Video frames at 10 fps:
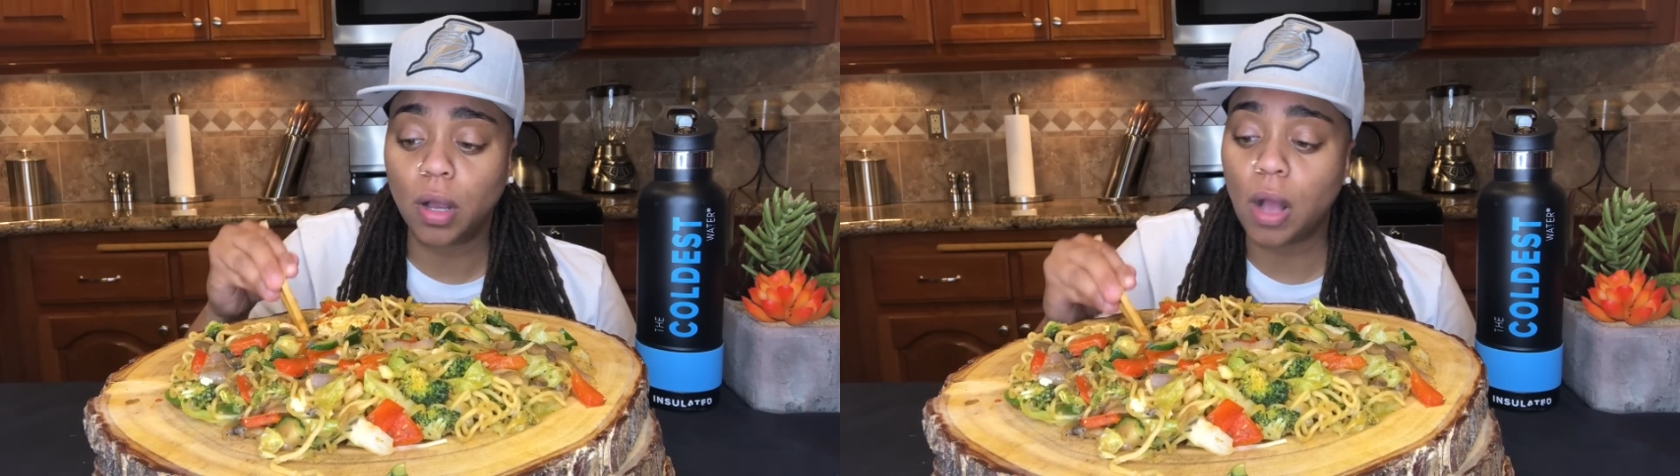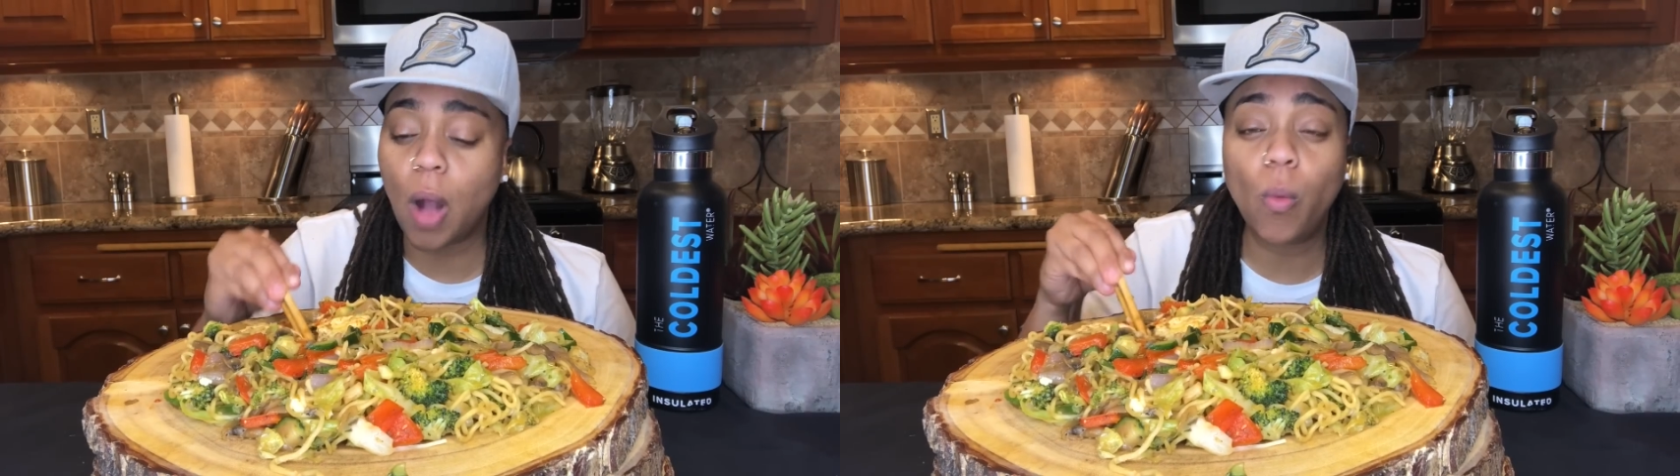
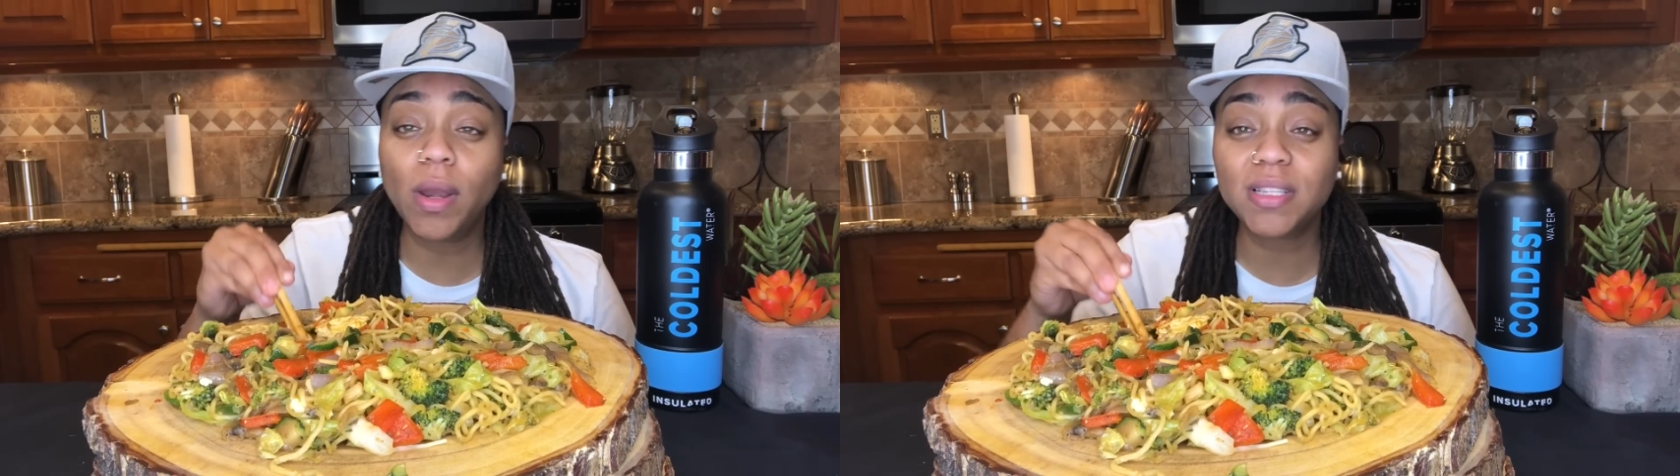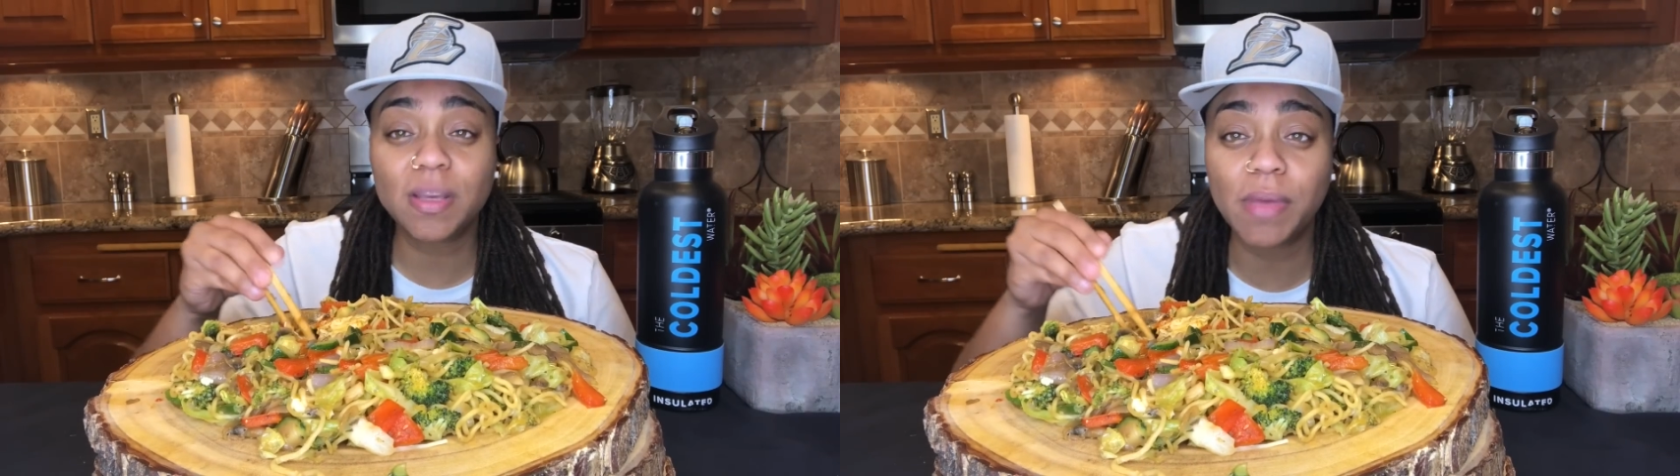I
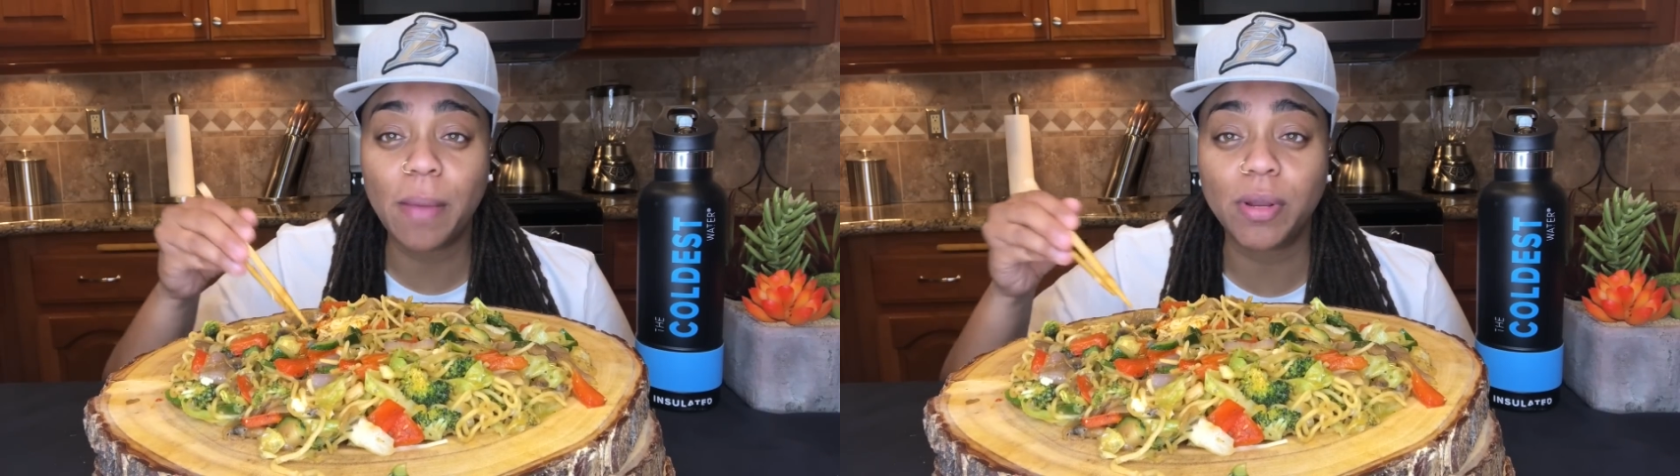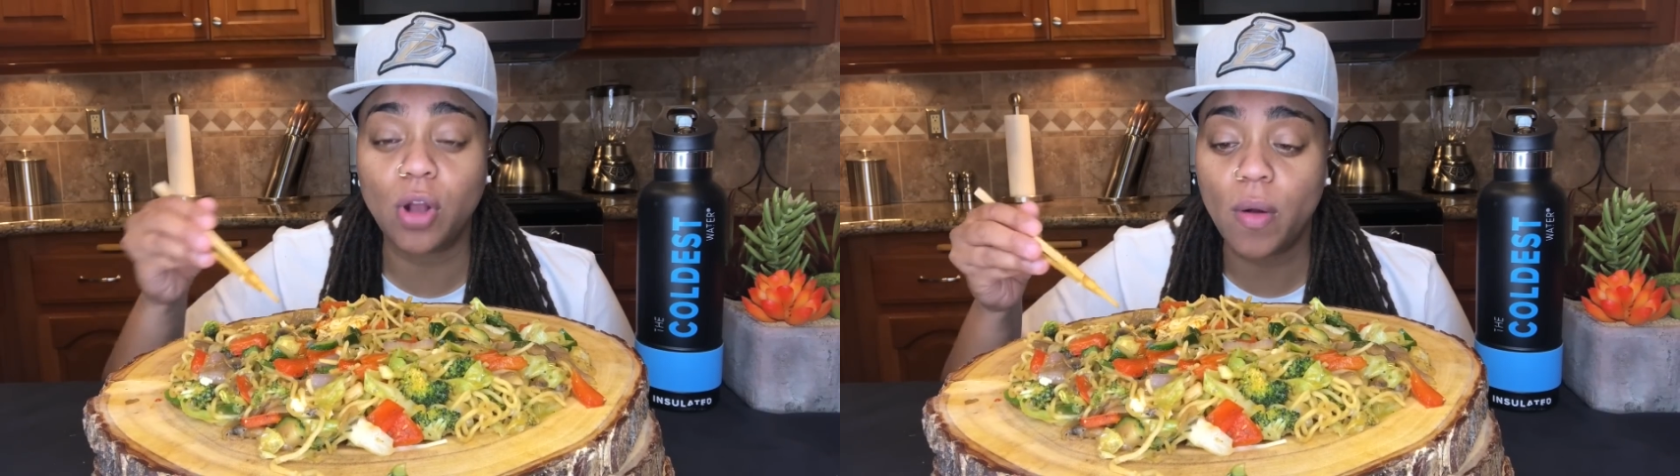wanted to be
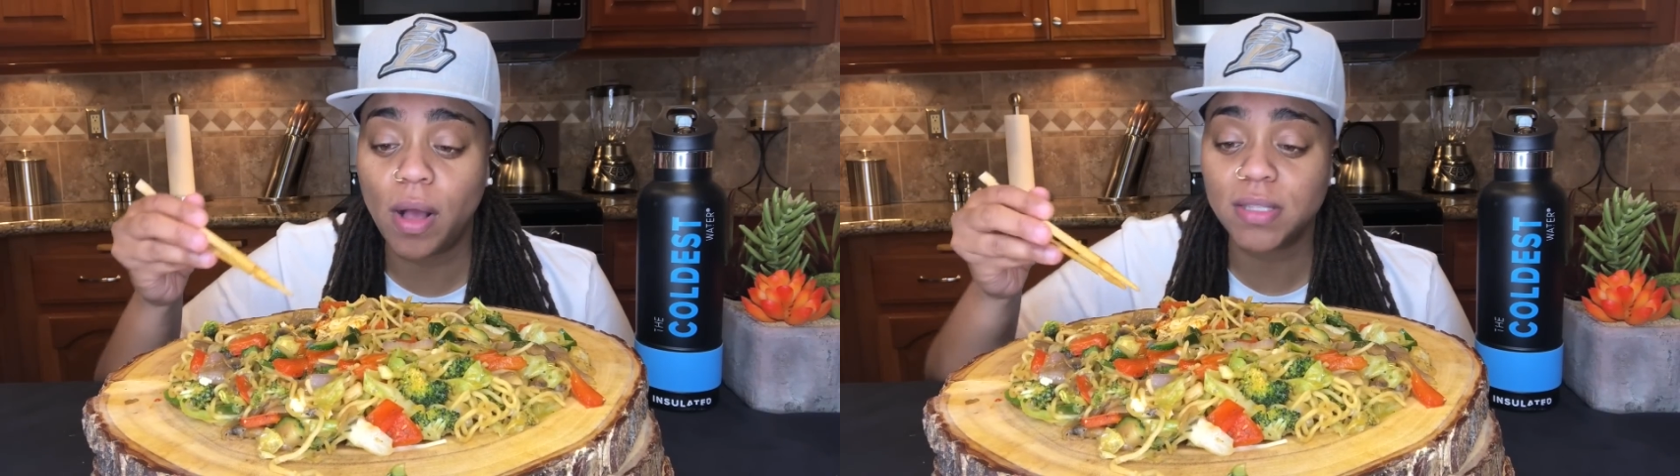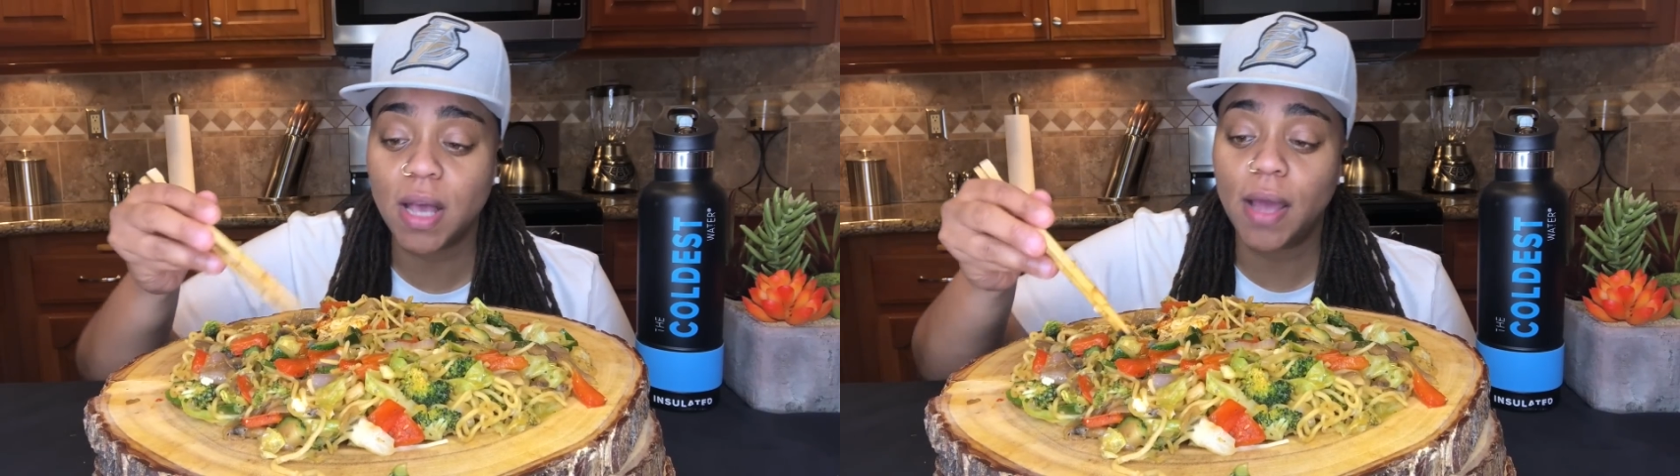able to go
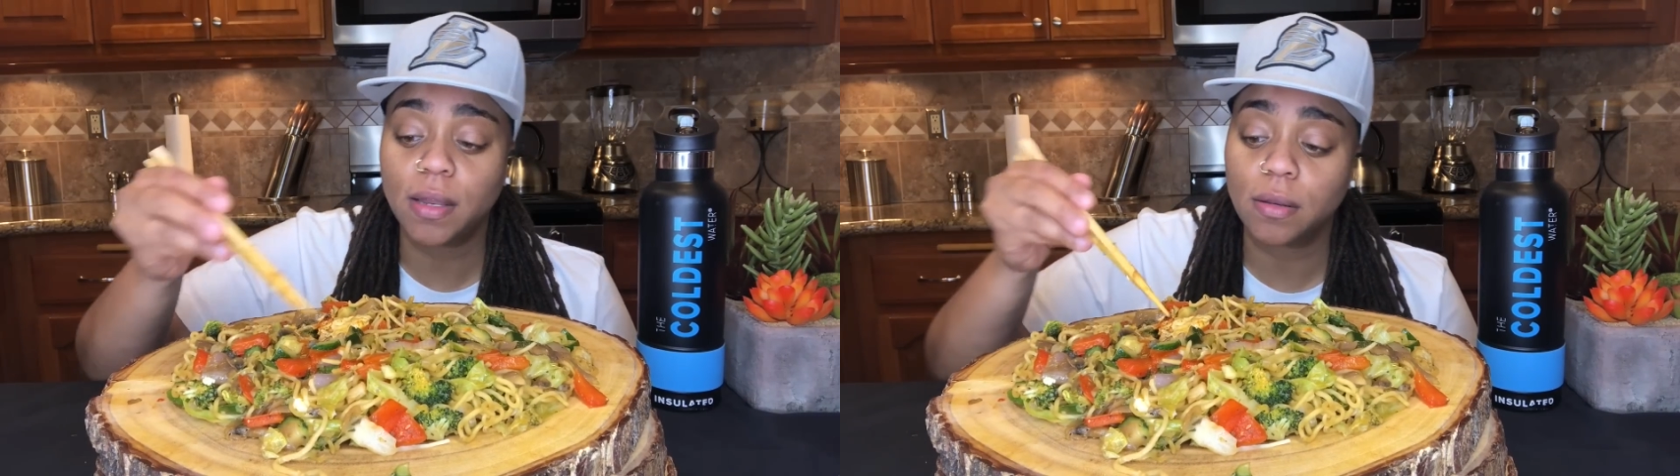outside